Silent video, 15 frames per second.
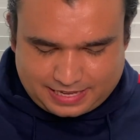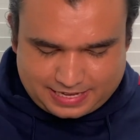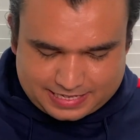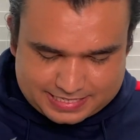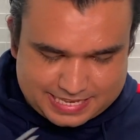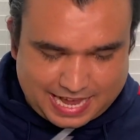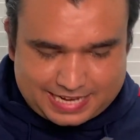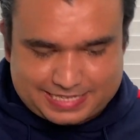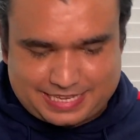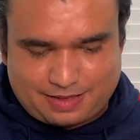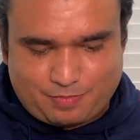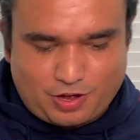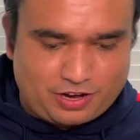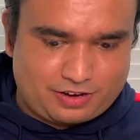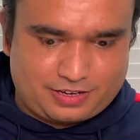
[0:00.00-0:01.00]
the exact
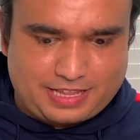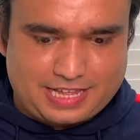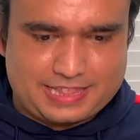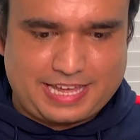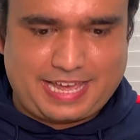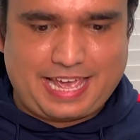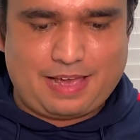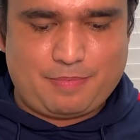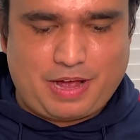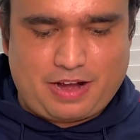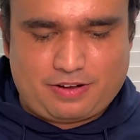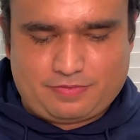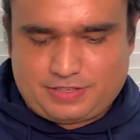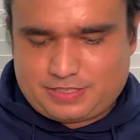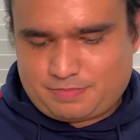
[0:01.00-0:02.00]
same order that they came
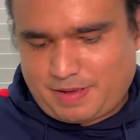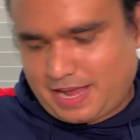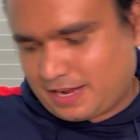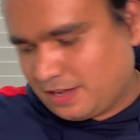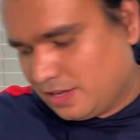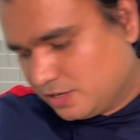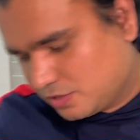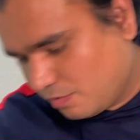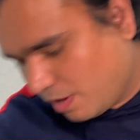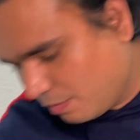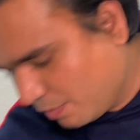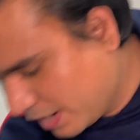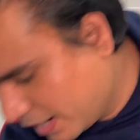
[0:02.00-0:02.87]
out of this Mac. So what